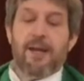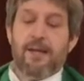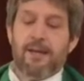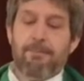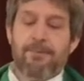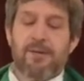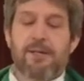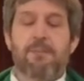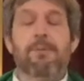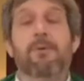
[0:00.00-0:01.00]
and
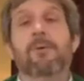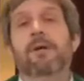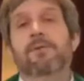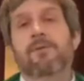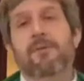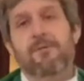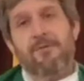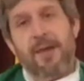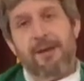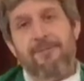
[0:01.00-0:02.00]
unpredictable to the
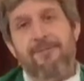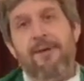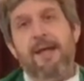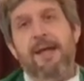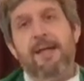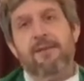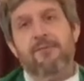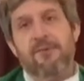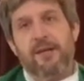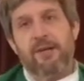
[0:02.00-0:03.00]
safe and the
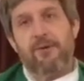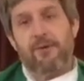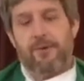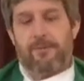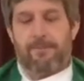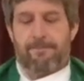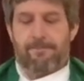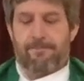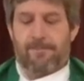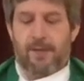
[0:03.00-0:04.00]
secure.
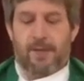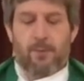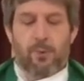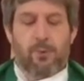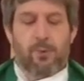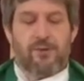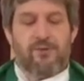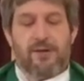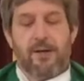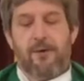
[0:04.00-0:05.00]
We want
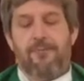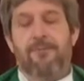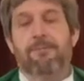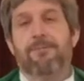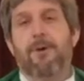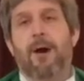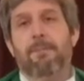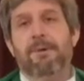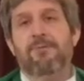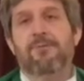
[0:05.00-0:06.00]
to go from
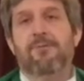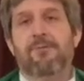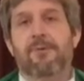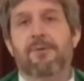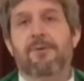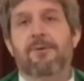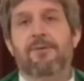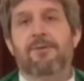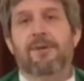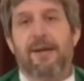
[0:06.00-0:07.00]
promise
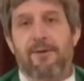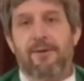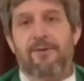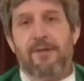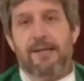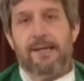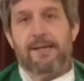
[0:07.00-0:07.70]
to guarantee.